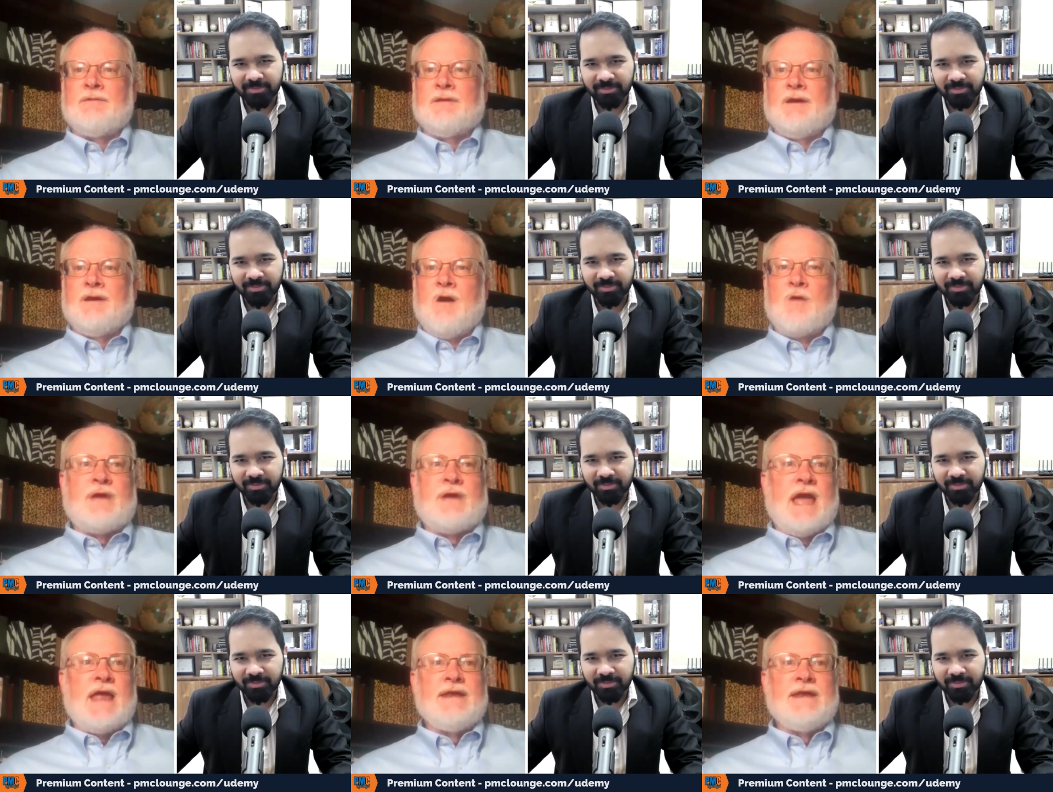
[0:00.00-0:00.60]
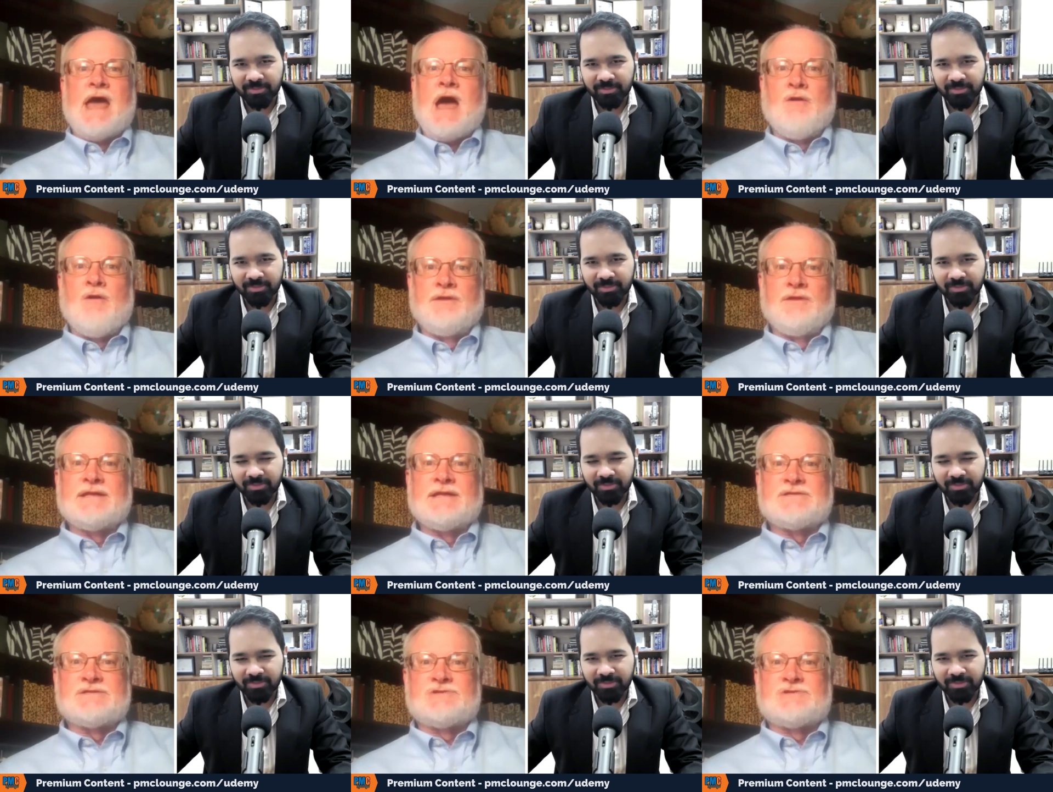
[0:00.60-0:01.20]
Speaker 1: okay, now
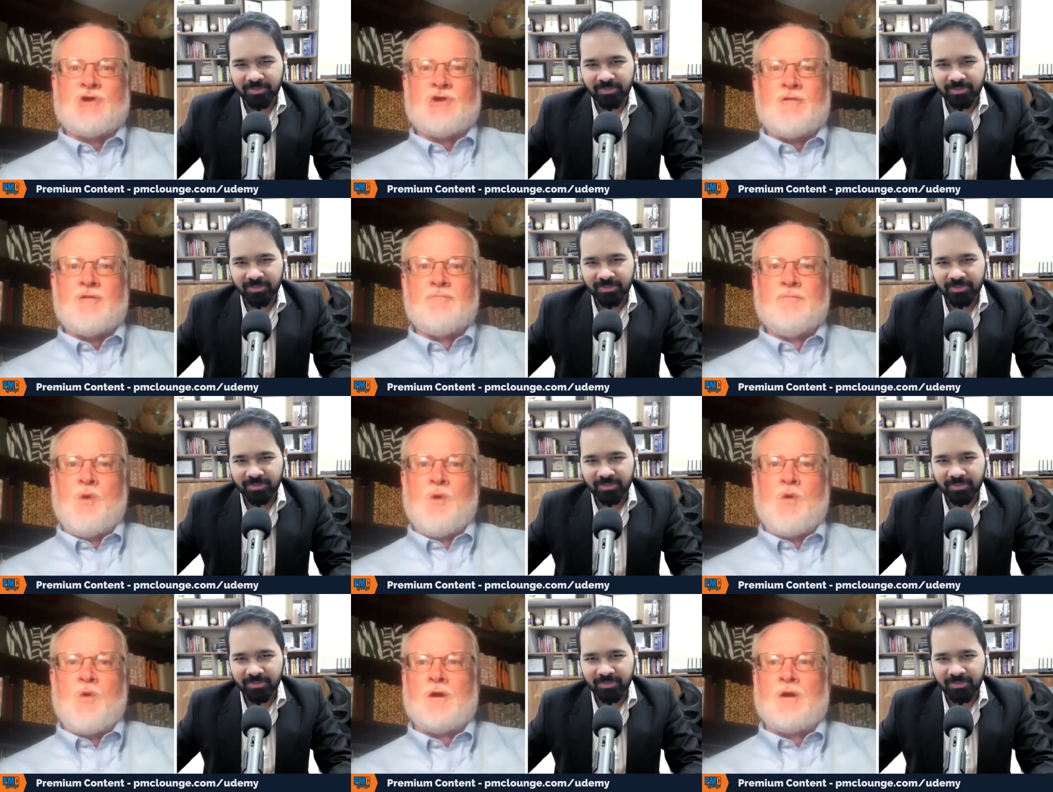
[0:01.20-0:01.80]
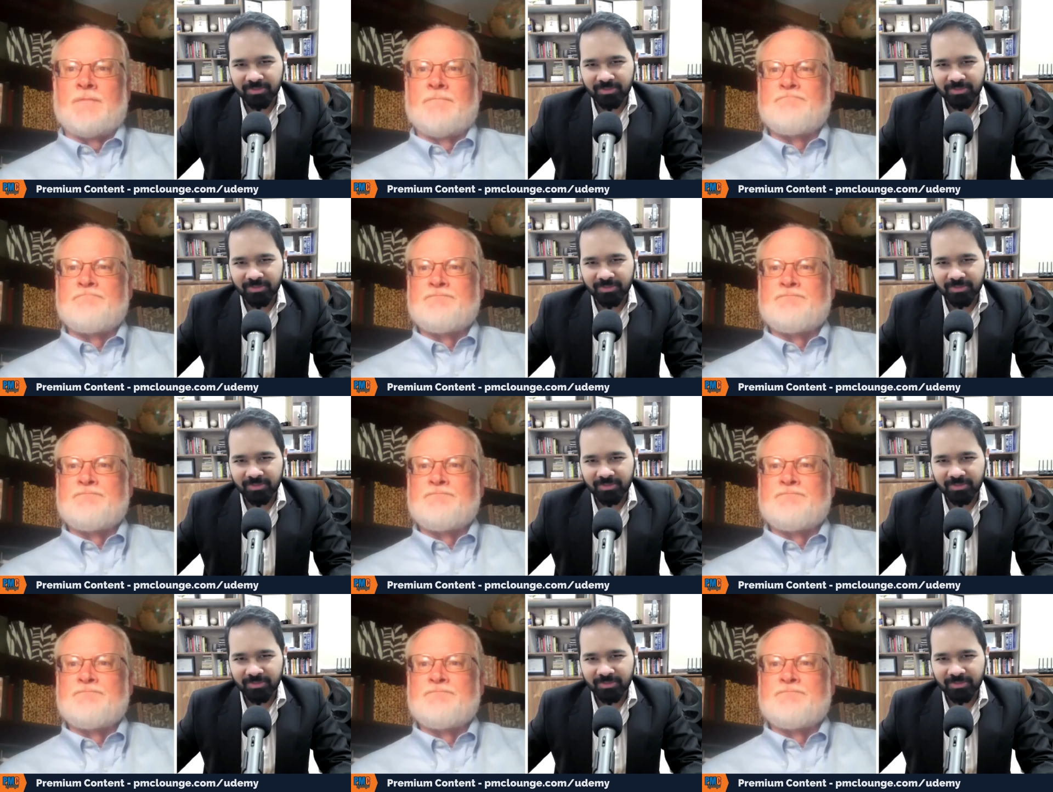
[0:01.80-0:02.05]
let's start more